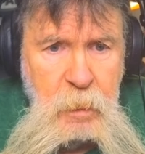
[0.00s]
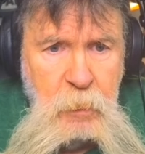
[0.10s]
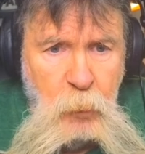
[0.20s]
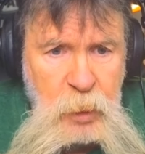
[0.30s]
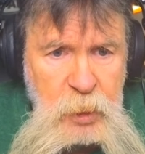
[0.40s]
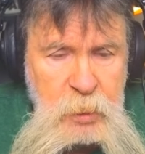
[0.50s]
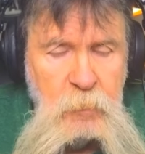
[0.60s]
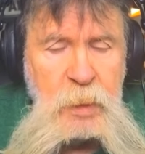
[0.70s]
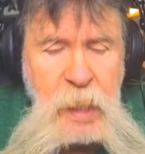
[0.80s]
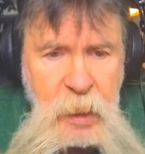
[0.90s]
When as soon
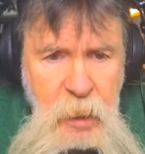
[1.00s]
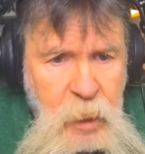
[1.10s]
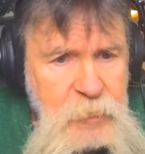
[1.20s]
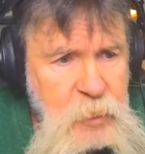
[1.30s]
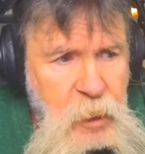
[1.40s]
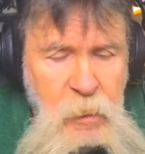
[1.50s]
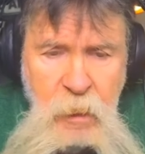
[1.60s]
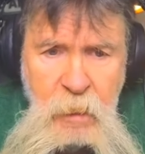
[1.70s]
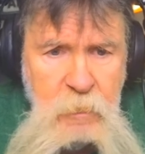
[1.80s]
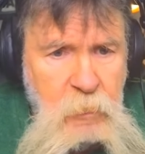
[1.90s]
as I got there,
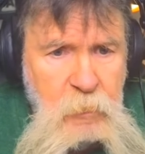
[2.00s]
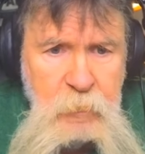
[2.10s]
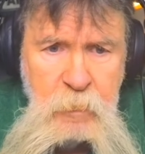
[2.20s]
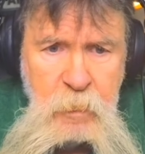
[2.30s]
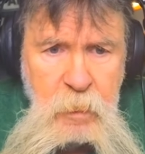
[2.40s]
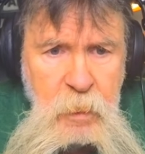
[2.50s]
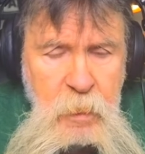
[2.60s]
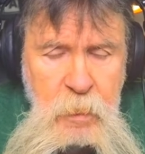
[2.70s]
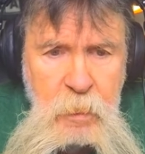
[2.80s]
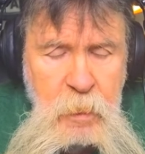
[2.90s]
I heard,
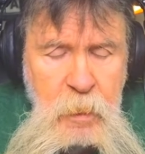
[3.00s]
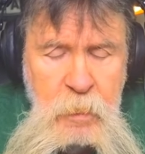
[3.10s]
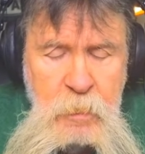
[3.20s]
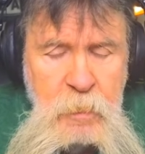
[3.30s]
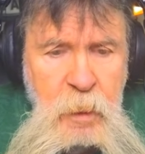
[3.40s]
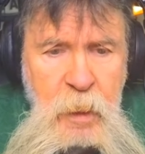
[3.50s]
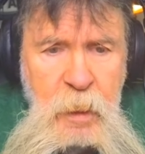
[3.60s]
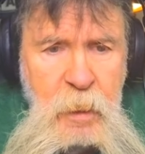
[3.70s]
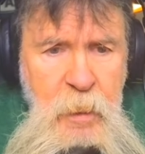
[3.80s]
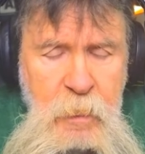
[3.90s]

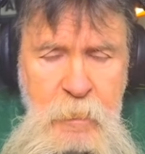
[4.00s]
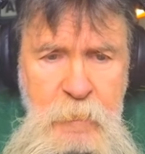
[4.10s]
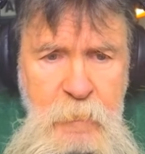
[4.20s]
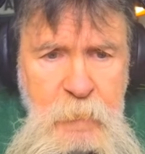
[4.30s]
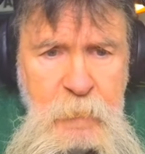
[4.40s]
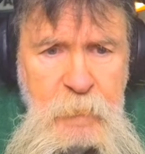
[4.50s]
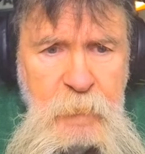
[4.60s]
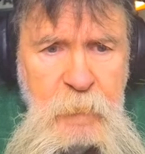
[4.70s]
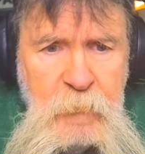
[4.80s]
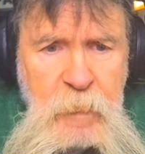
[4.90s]
uh,
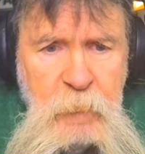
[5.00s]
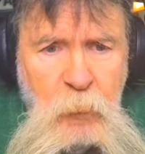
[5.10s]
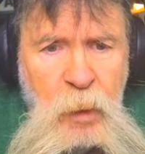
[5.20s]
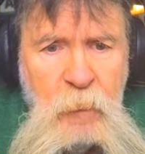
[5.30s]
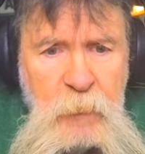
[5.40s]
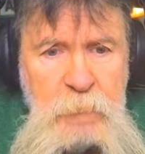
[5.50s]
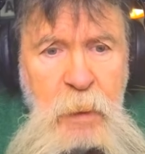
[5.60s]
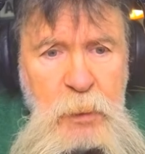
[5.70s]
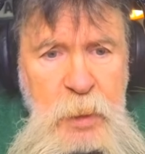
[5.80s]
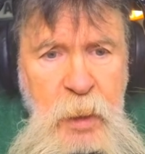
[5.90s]
well, it was
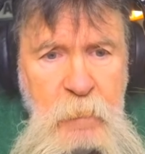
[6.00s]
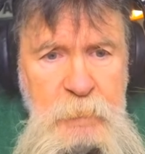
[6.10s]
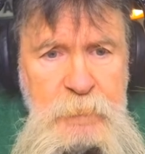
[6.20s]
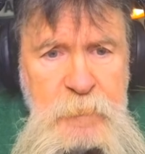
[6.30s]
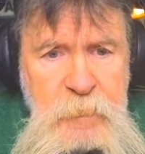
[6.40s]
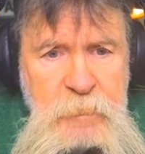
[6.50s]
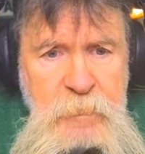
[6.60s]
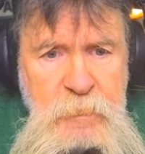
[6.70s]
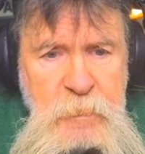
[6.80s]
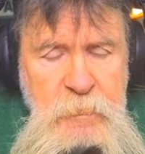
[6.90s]
mostly
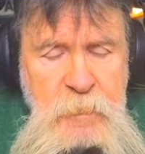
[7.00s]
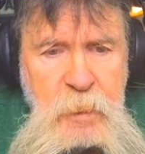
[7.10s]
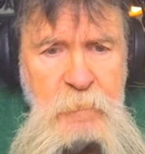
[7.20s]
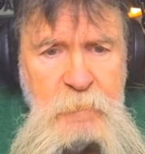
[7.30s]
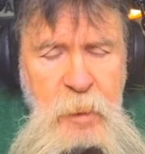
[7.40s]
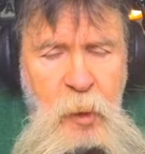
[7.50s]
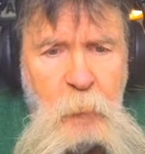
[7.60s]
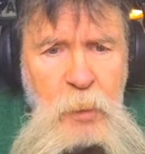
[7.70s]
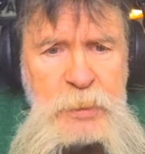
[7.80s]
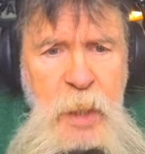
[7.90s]

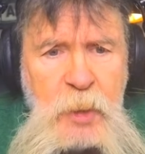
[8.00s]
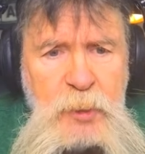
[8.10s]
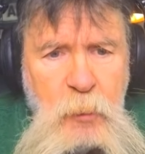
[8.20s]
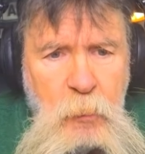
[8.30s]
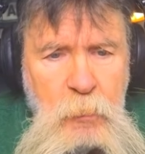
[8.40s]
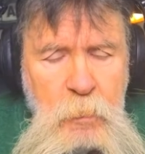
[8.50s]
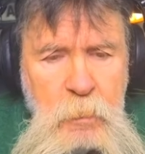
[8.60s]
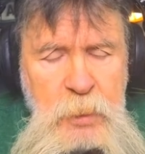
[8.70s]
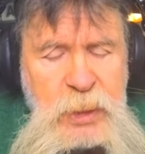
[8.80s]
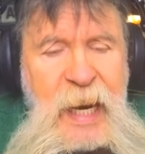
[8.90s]
homosexual
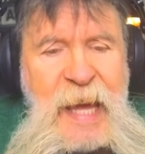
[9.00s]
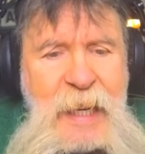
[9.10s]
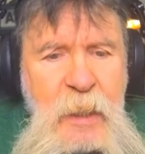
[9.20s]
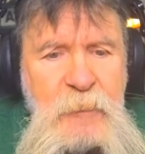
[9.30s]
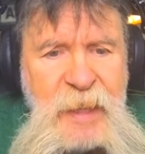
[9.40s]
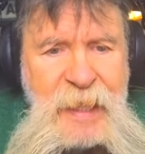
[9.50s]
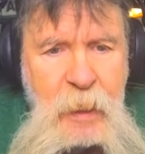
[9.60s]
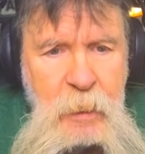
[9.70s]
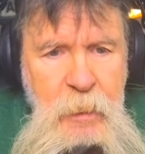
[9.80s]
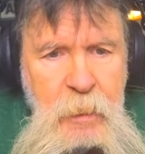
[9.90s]
slanted
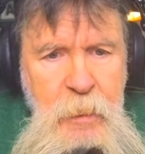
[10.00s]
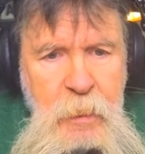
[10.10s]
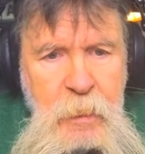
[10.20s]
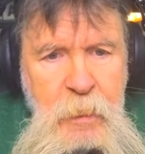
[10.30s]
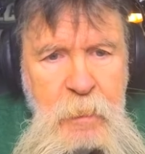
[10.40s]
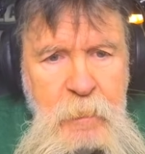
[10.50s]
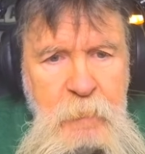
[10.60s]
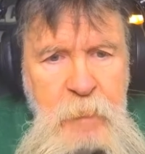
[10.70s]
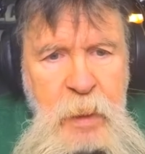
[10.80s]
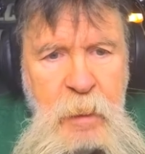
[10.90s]
then
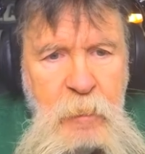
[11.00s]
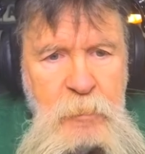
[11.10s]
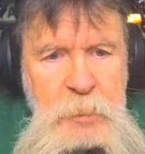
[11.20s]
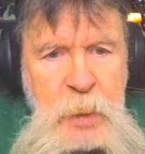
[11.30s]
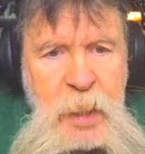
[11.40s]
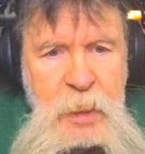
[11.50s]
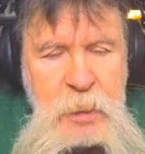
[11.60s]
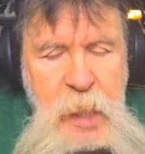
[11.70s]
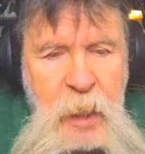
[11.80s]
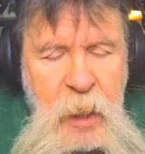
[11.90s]
because Vince
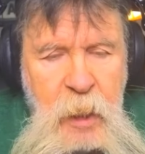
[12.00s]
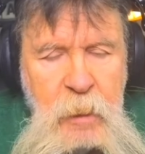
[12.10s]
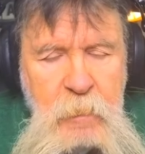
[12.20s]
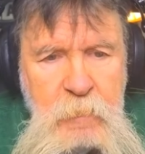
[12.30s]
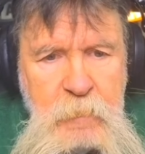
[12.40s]
had a